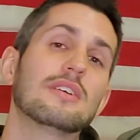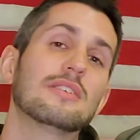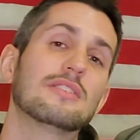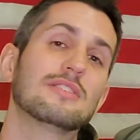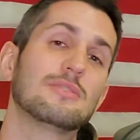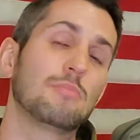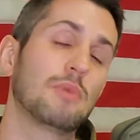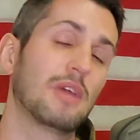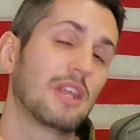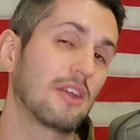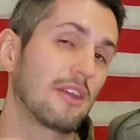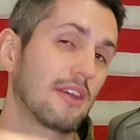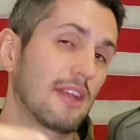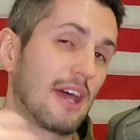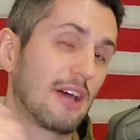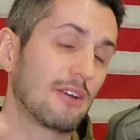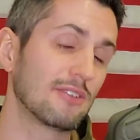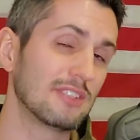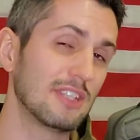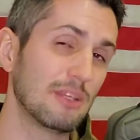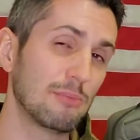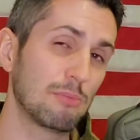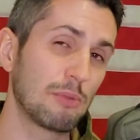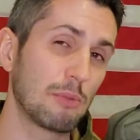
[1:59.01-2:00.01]
depending on how
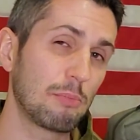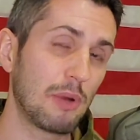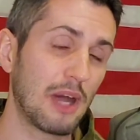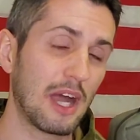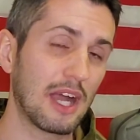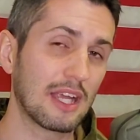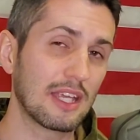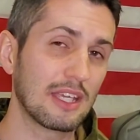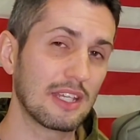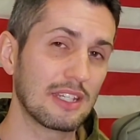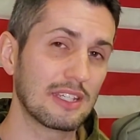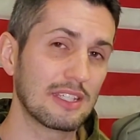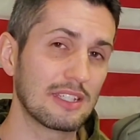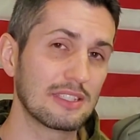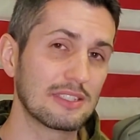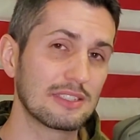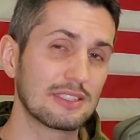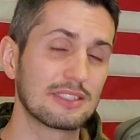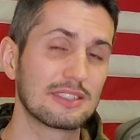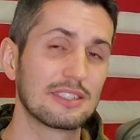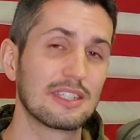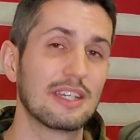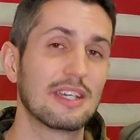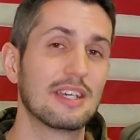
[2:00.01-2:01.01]
deep the pocket
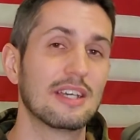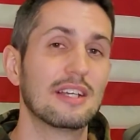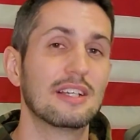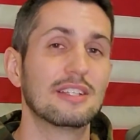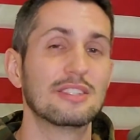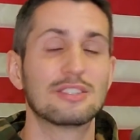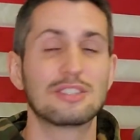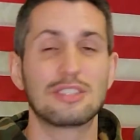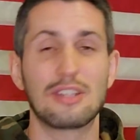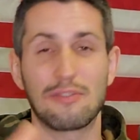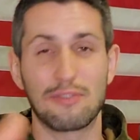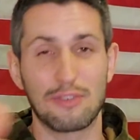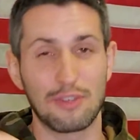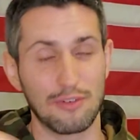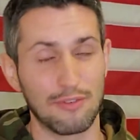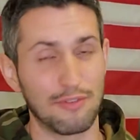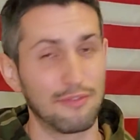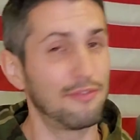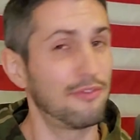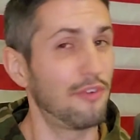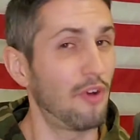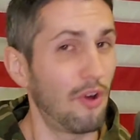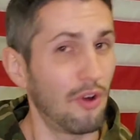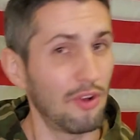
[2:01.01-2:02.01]
is, stuff could
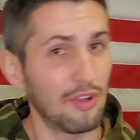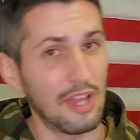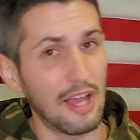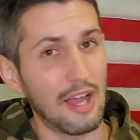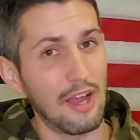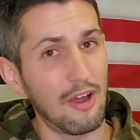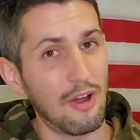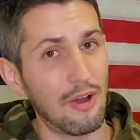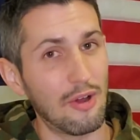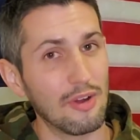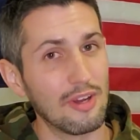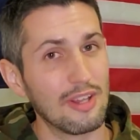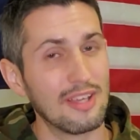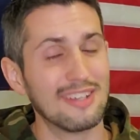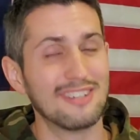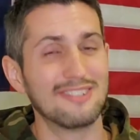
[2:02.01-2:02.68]
fall out,